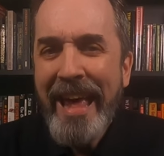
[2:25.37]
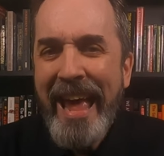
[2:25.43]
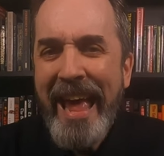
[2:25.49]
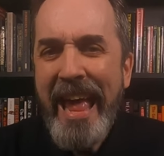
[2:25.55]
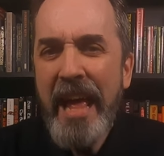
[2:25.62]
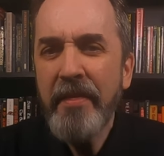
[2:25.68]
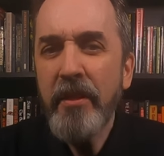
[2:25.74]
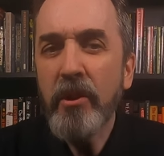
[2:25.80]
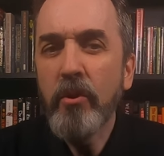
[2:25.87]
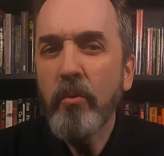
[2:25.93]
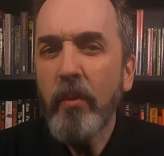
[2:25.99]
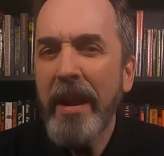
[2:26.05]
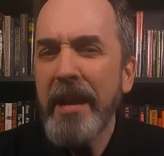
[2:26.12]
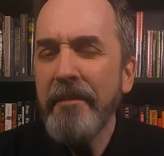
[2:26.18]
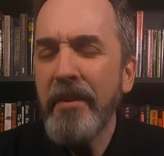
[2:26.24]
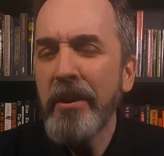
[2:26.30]
And the
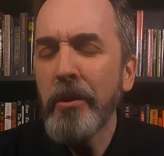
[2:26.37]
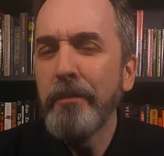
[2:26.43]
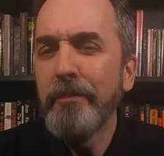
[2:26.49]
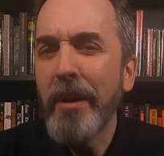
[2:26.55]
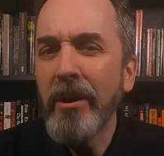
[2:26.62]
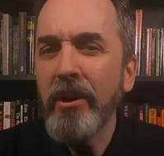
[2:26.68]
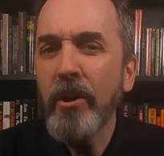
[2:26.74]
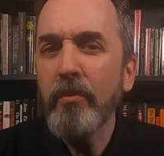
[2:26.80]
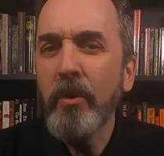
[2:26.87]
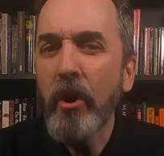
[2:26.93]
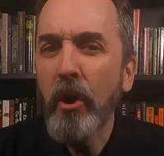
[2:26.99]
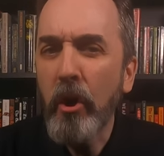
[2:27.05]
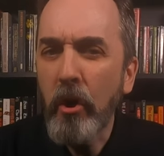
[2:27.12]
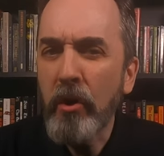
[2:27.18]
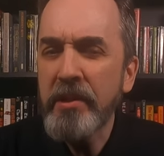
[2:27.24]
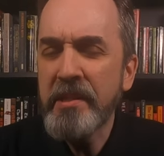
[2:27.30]
Grave Hill Bunker
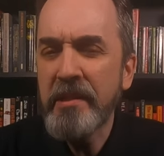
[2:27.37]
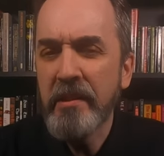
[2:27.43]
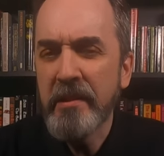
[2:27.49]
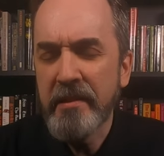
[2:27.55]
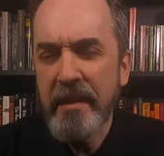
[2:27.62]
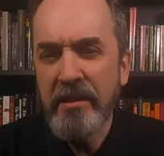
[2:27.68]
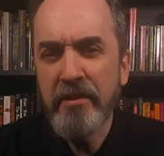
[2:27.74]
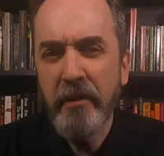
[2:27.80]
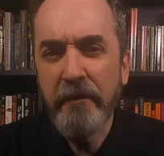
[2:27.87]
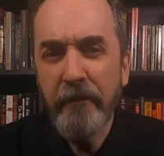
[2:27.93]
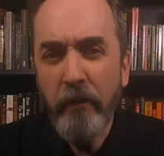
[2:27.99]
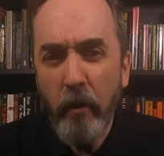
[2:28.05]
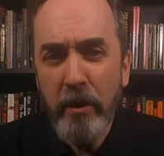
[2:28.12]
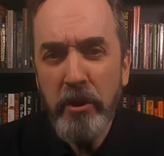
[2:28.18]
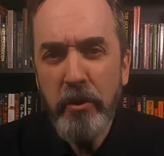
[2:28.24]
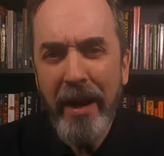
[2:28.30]
Rehearsals. That's their
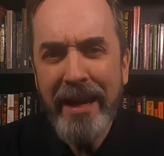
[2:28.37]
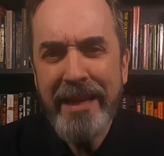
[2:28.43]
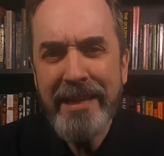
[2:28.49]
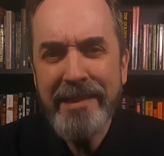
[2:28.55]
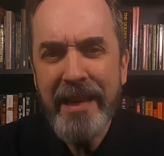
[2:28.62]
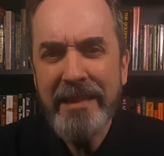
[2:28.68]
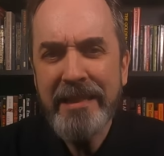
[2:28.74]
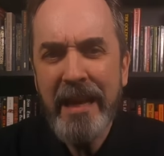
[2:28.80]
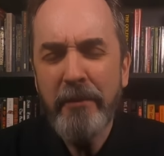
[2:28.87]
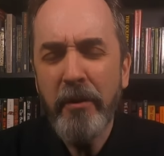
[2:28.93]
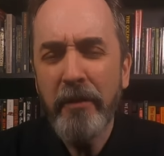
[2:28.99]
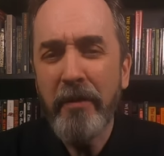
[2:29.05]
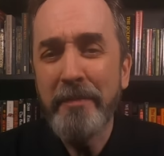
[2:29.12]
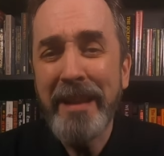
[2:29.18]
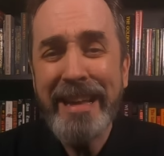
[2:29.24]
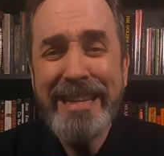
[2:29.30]
four track cassette demo
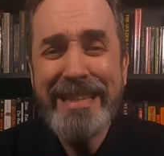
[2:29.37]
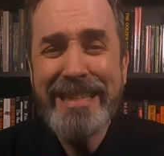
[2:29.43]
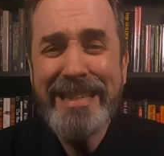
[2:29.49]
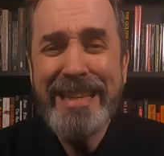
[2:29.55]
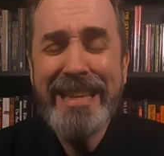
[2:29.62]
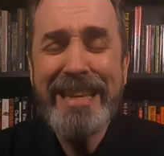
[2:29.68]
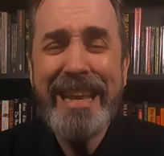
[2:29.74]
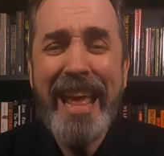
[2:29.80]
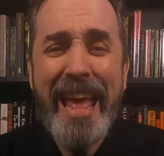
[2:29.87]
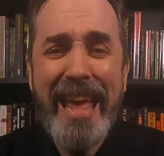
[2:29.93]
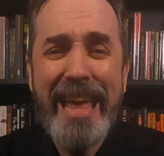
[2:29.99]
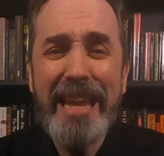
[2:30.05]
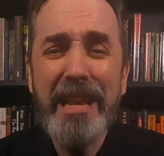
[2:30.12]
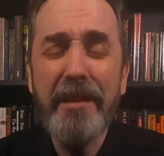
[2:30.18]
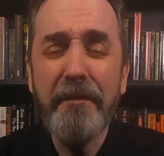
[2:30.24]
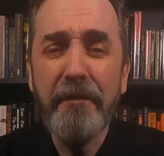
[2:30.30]
from
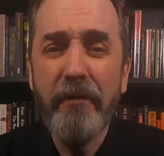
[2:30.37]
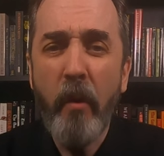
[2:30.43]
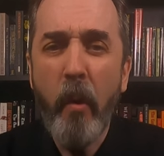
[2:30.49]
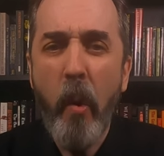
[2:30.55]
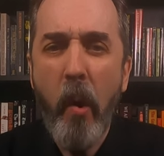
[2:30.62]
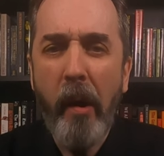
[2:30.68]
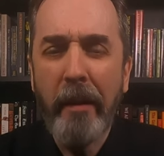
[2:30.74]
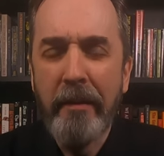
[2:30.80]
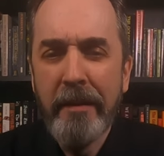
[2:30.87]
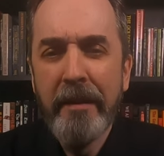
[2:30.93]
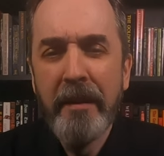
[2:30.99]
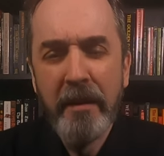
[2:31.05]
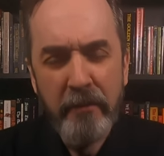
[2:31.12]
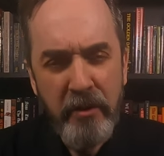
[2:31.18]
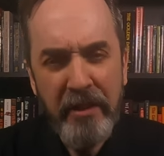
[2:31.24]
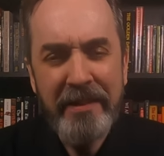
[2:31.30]
1984.
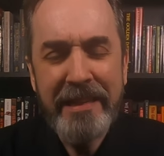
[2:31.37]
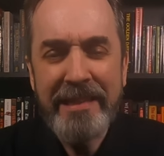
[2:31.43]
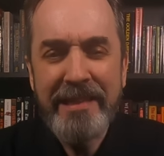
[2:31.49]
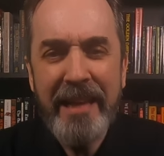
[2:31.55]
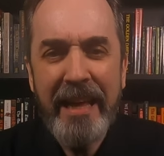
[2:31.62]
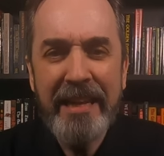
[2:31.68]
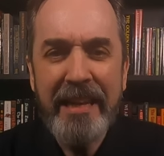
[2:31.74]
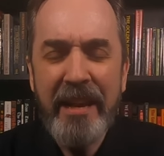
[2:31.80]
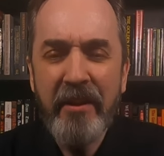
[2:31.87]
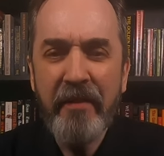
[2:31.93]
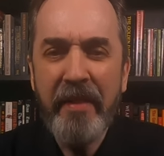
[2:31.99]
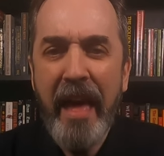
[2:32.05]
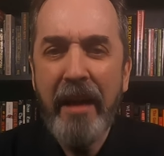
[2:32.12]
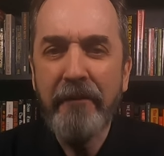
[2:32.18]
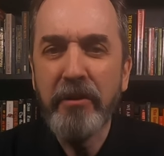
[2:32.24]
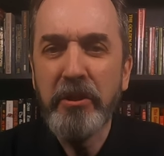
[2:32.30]
Particularly excited to hear
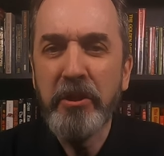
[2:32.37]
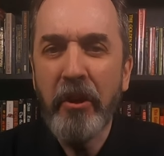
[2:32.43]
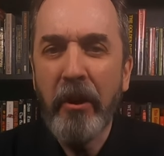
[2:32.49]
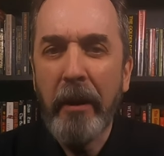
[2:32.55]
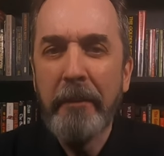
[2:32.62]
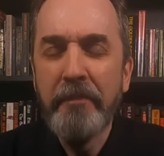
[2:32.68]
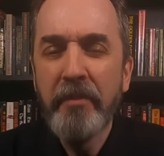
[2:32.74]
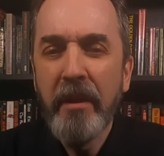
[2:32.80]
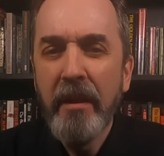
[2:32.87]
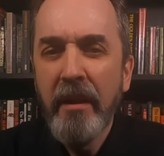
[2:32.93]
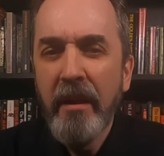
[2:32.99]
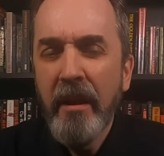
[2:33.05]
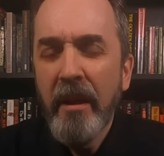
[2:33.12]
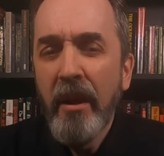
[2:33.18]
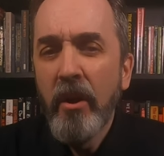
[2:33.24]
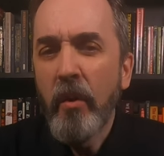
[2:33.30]
that for sure.
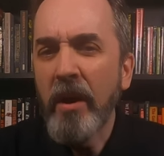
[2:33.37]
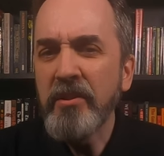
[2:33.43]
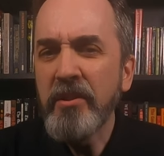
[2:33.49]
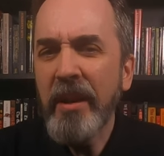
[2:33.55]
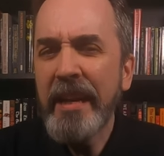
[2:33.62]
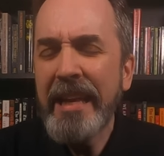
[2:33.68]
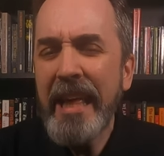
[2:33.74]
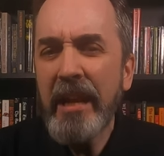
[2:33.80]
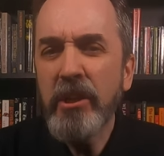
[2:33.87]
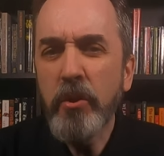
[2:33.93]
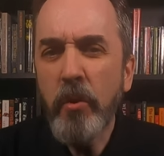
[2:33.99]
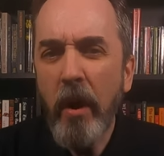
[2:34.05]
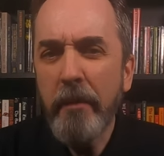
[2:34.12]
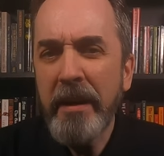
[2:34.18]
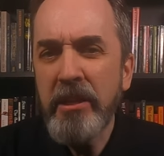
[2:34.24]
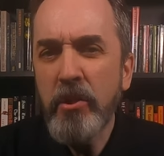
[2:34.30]
We're also going to get a
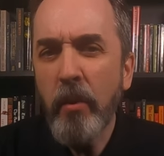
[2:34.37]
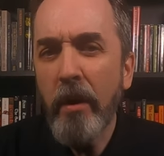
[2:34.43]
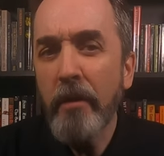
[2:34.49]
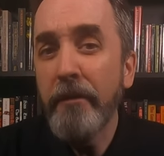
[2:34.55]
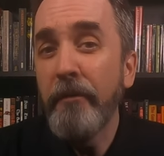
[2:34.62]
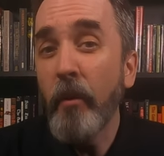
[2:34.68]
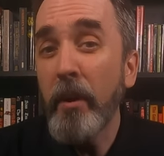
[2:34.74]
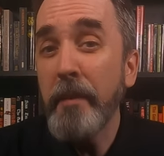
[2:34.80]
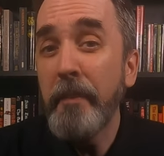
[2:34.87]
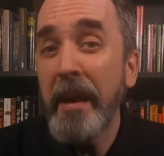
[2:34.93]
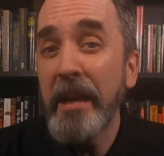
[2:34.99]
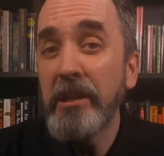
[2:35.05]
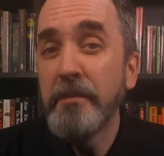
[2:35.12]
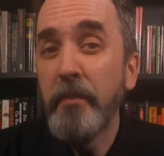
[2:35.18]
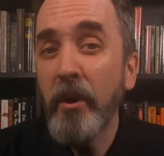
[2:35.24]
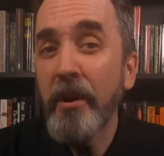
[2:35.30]
12 by 12 40
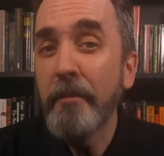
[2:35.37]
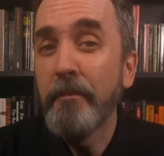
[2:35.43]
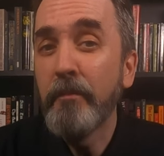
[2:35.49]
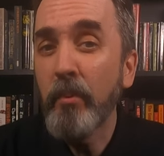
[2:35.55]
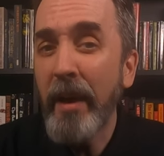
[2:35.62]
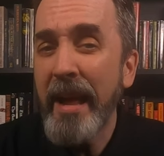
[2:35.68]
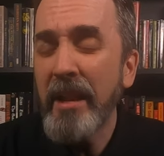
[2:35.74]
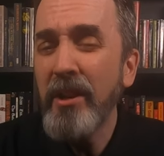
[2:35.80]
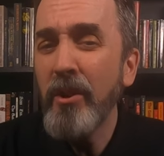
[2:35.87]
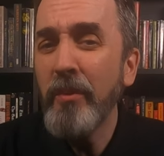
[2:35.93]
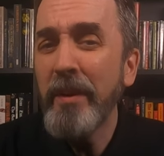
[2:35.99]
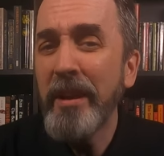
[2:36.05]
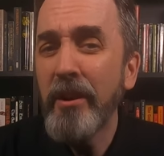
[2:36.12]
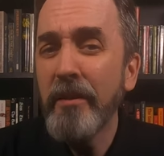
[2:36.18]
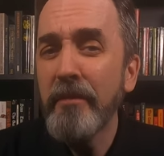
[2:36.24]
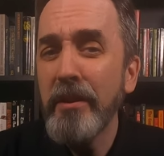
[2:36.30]
page book of brand new
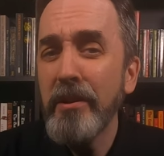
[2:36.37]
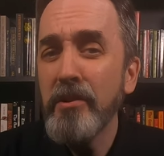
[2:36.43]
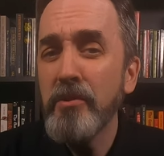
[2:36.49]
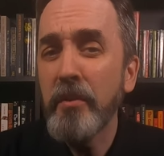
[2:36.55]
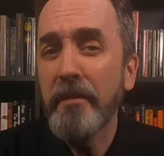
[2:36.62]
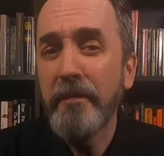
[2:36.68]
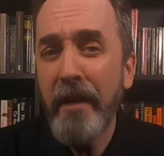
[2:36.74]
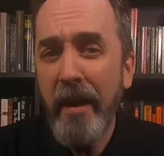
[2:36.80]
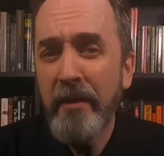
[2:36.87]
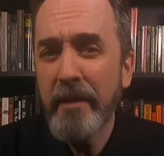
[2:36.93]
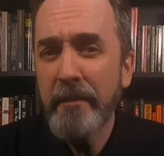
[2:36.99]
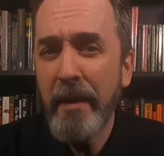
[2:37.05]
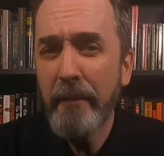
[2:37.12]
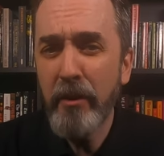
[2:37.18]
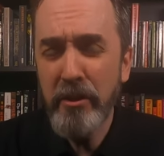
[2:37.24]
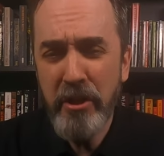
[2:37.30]
interviews with founding
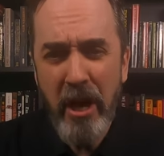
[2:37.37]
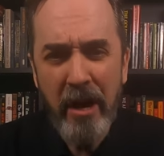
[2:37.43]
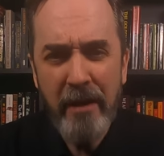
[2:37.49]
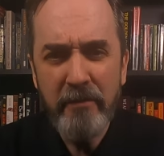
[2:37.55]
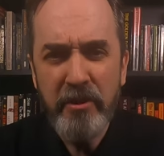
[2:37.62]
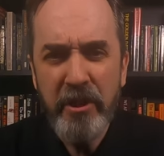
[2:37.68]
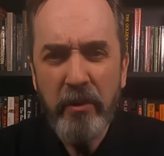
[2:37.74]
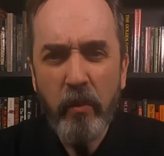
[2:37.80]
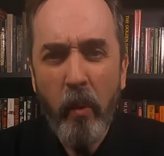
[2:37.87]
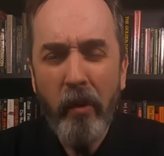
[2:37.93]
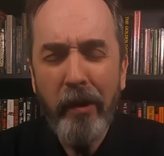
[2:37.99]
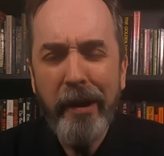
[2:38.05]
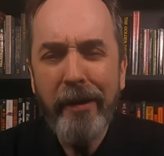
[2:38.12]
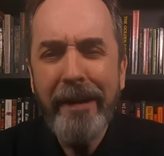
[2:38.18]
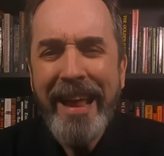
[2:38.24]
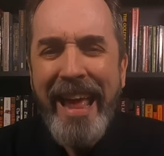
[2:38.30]
member Tom G.
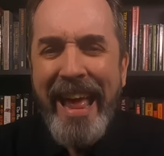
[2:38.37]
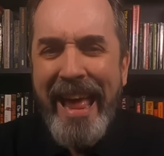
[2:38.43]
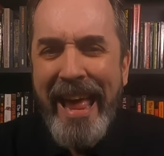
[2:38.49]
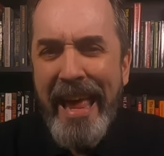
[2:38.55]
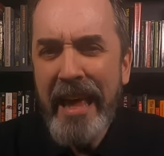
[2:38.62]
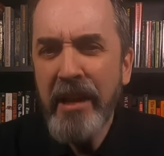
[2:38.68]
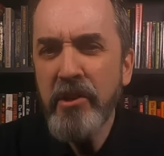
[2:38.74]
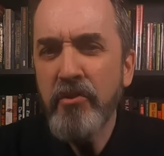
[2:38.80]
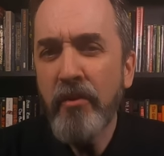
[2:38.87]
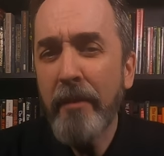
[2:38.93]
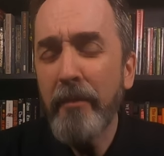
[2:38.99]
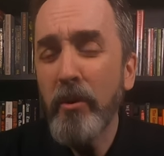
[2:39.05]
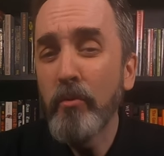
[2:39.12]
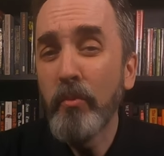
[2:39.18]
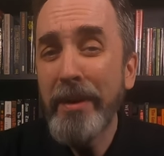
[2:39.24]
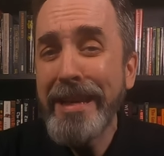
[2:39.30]
Warrior and
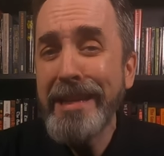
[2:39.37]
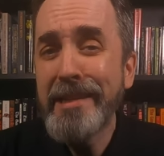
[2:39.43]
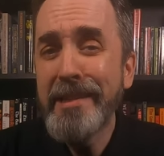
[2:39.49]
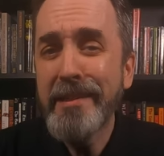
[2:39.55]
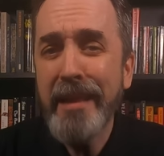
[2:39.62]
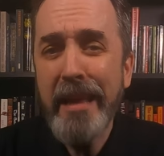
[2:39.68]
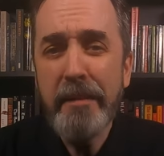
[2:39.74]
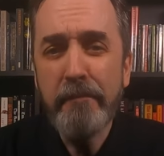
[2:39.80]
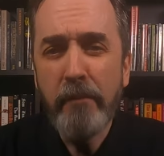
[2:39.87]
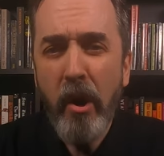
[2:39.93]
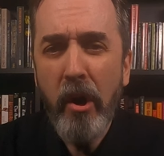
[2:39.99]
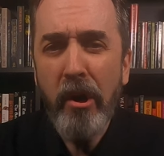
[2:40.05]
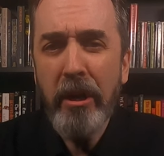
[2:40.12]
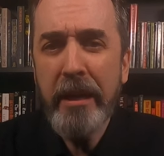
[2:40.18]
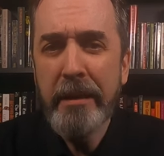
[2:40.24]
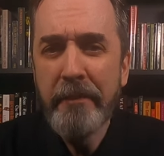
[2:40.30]
drummer Reed St.
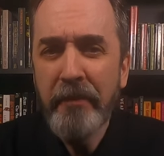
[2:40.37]
Mark.